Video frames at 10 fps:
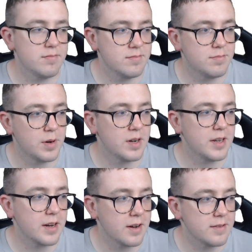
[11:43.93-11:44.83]
But,
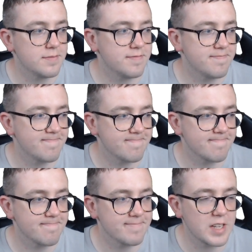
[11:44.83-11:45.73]
you know,
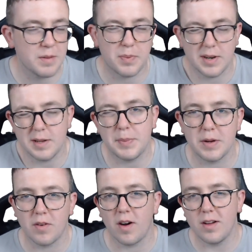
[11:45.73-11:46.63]
it'd
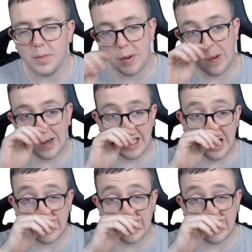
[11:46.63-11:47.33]
be alright. It'd be alright, kit.